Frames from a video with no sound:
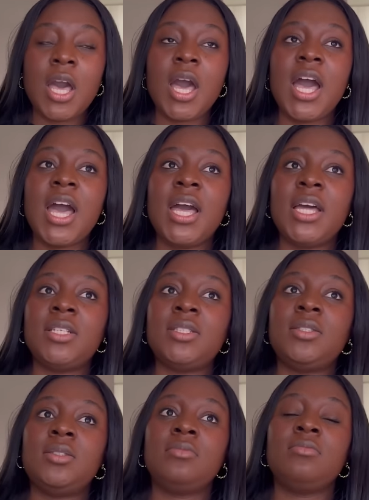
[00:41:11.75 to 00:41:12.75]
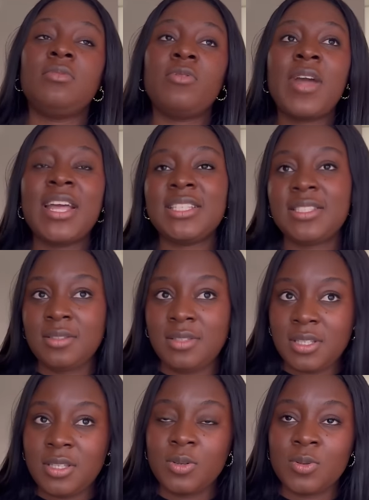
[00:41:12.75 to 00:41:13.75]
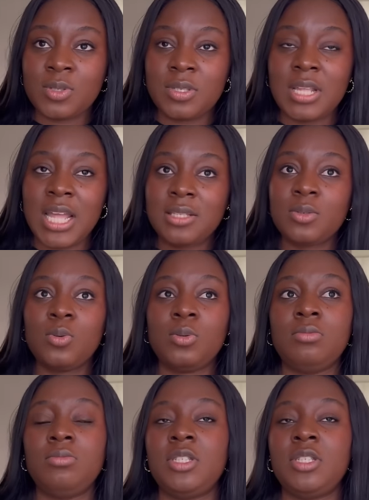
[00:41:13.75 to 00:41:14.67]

and write details that, oh,